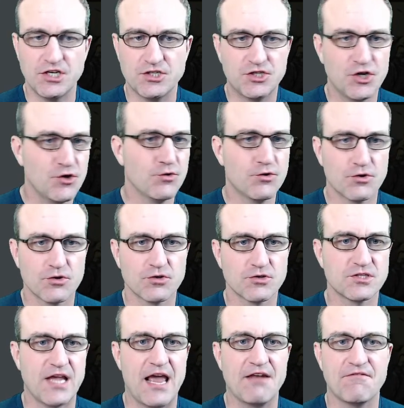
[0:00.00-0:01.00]

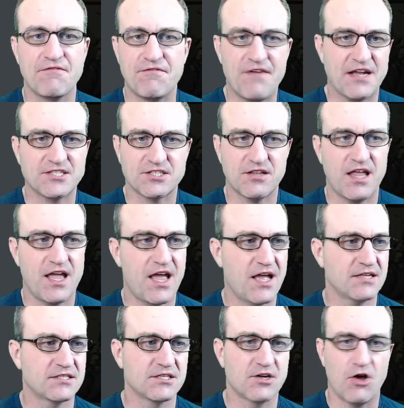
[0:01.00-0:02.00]
tutors and fetch
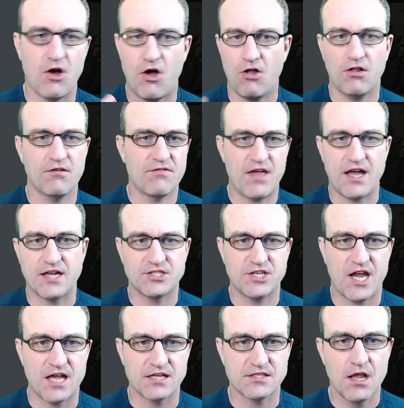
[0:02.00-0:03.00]
lands and all of that
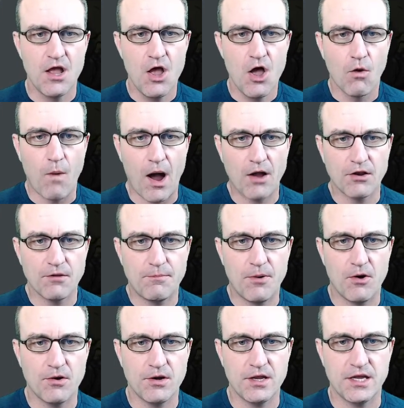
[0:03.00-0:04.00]
jazz. While an
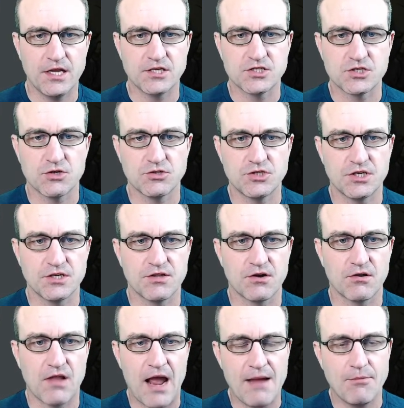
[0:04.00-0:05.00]
opponent is searching their
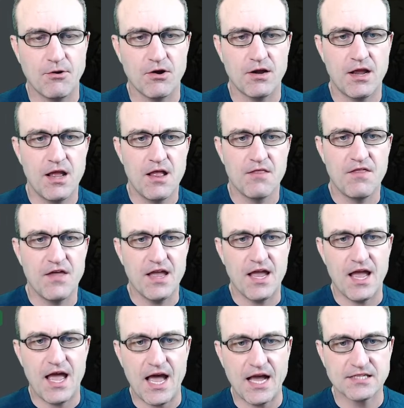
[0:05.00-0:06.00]
library, they
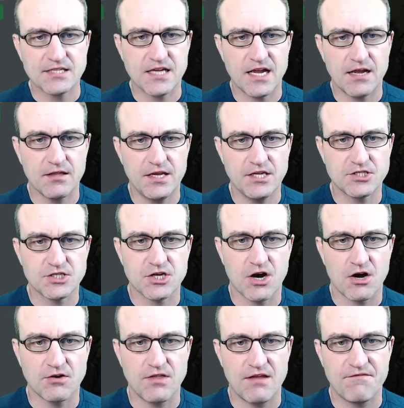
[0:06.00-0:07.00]
exile each
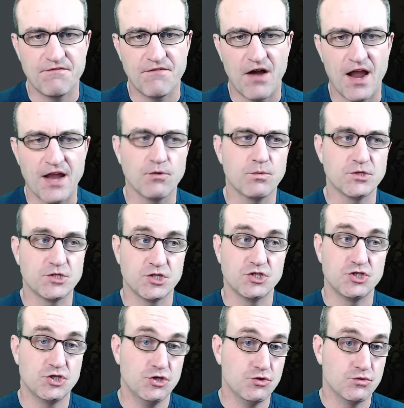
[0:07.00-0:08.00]
card they find, which
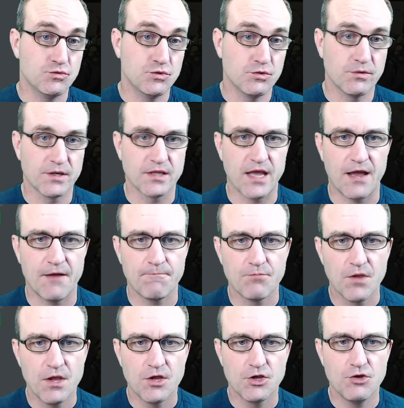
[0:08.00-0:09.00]
is you doing that.
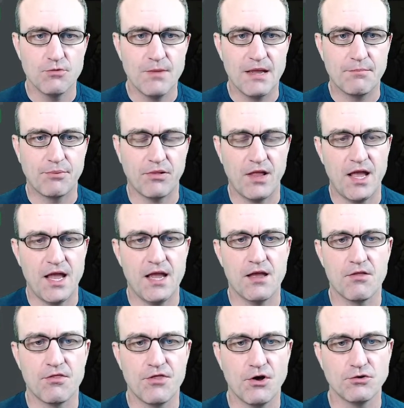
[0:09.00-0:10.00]
You may play
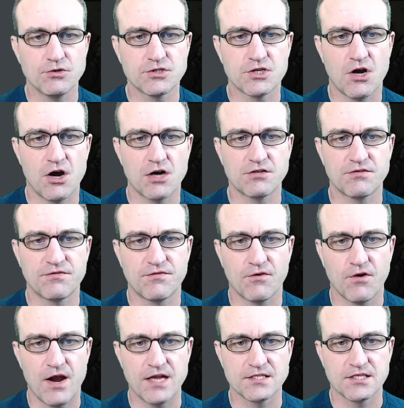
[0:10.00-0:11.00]
those cards
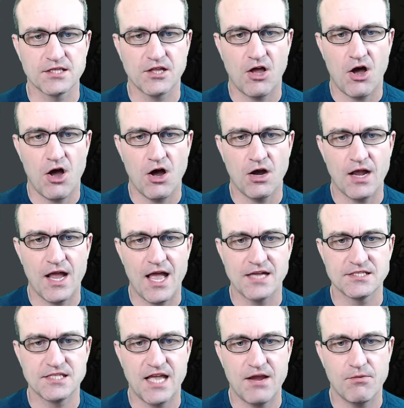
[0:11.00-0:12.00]
for as long
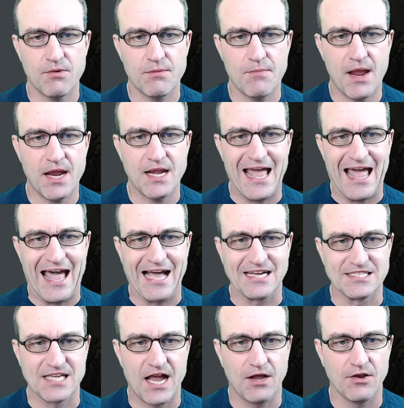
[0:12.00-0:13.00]
as they remain
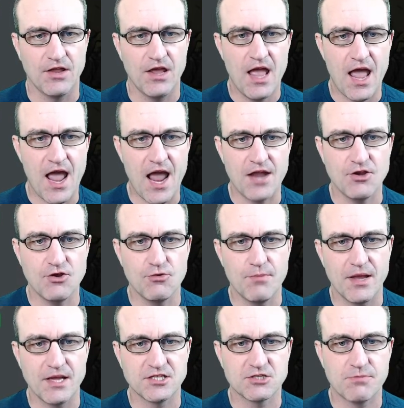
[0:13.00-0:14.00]
exiled, and you
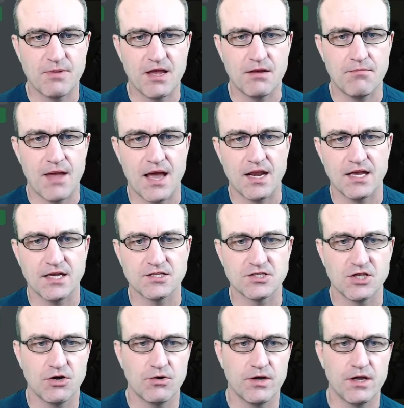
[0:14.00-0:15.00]
may spend mana as
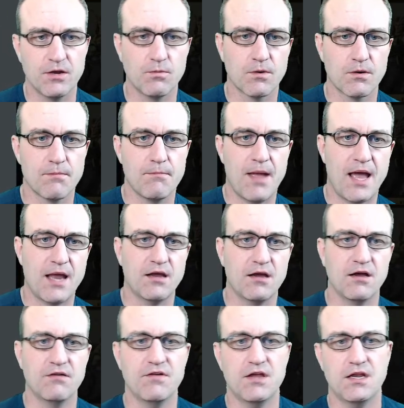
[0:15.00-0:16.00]
though it were mana
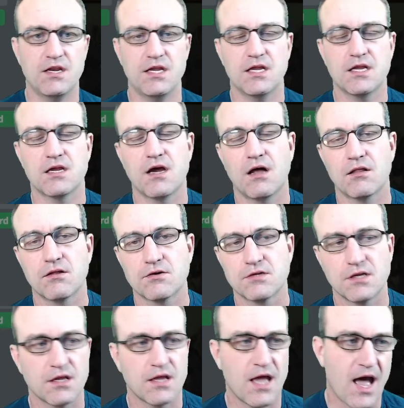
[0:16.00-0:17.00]
of any color
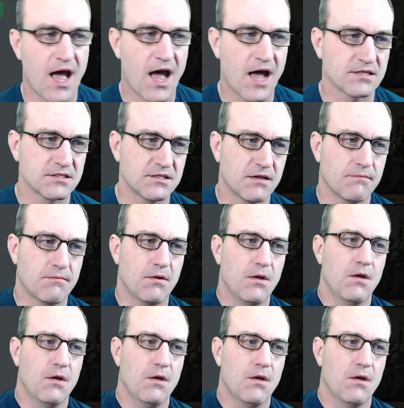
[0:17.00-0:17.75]
to cast them.